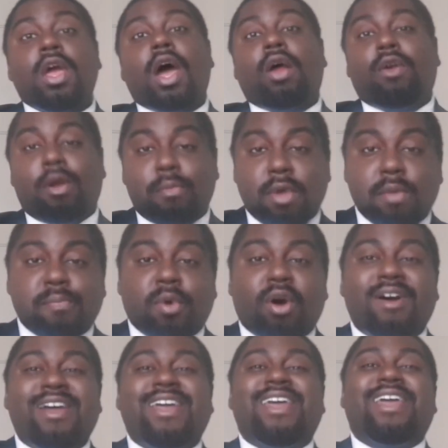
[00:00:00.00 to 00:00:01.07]
And remember,
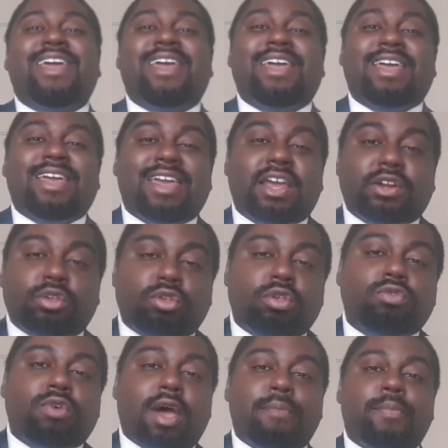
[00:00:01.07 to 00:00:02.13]
hit the
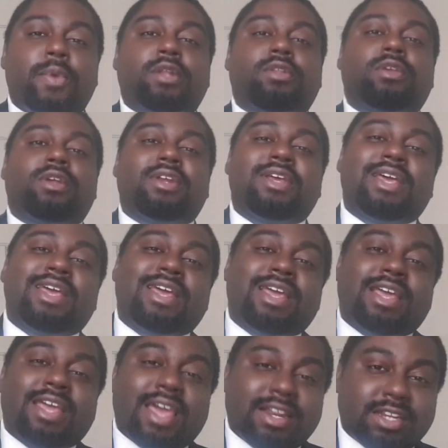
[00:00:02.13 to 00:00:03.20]
subscribe button,
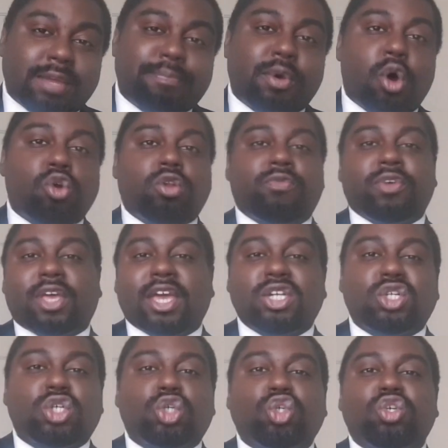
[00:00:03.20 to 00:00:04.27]
hit the bell
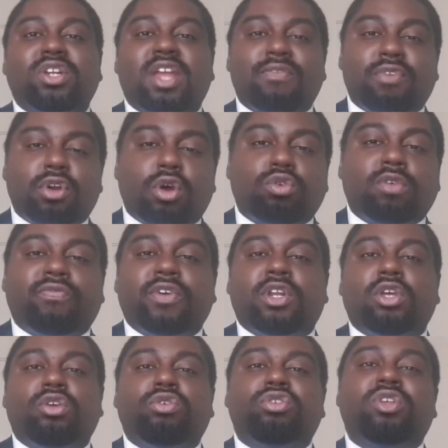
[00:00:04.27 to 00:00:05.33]
notification, because you never know, the
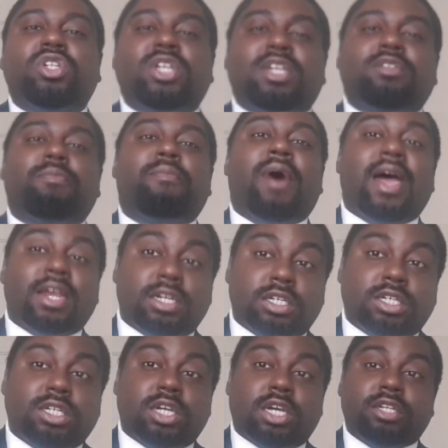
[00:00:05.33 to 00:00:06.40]
video you suggest might
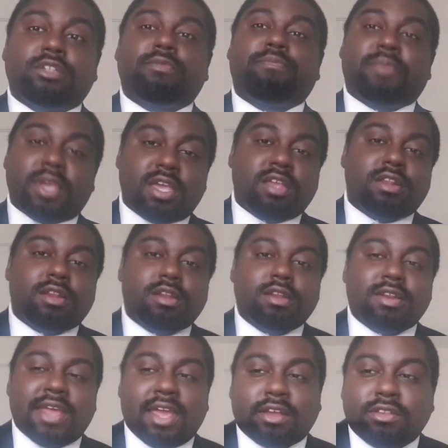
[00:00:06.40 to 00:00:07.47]
just be
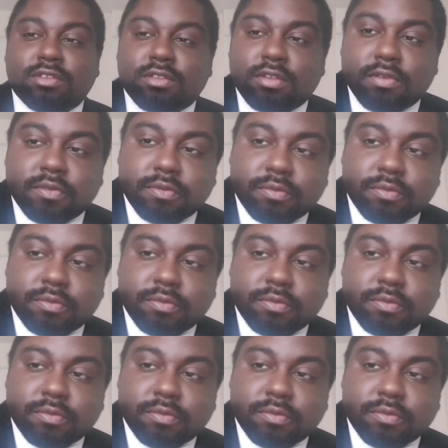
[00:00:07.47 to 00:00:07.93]
next.